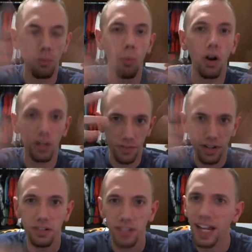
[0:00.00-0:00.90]
water
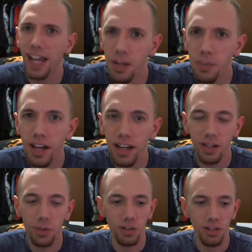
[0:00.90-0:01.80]
fountain like anime, you
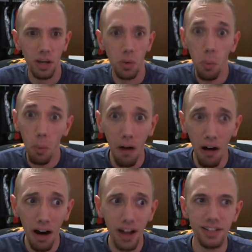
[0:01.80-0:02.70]
know, and they're like,
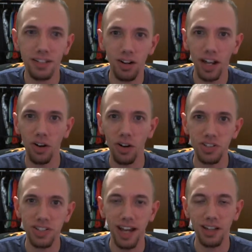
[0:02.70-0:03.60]
what? And they're like all
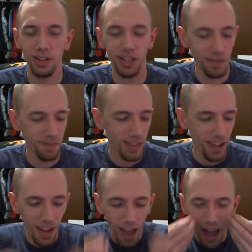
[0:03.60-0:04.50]
sad looking.
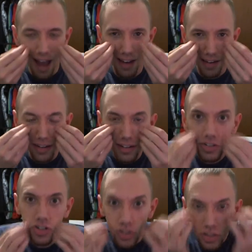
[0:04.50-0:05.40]
And
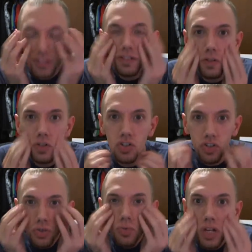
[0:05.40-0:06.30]
it's just
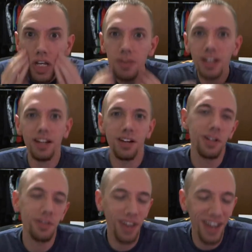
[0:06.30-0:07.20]
streaming down
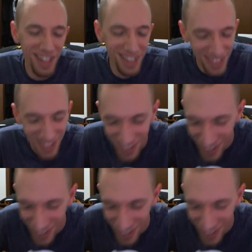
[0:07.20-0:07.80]
their face.